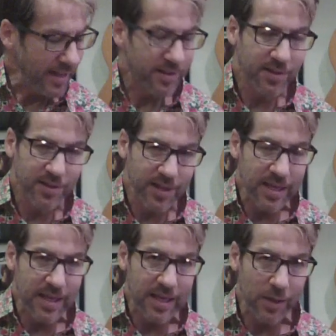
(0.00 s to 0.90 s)

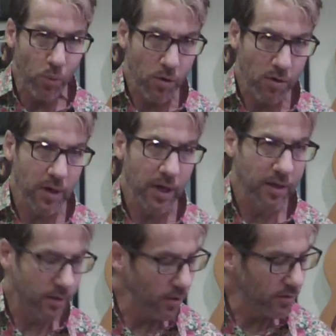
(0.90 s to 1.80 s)
C work
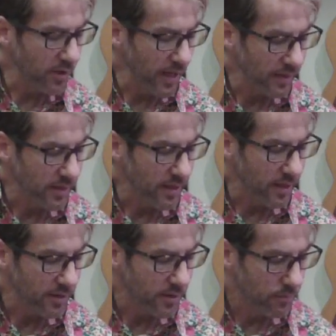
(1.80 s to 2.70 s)
goes like
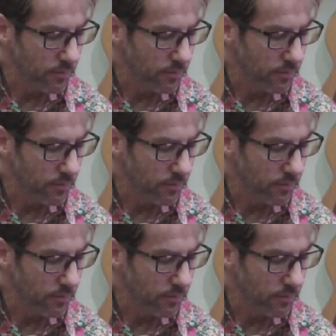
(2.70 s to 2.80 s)
this.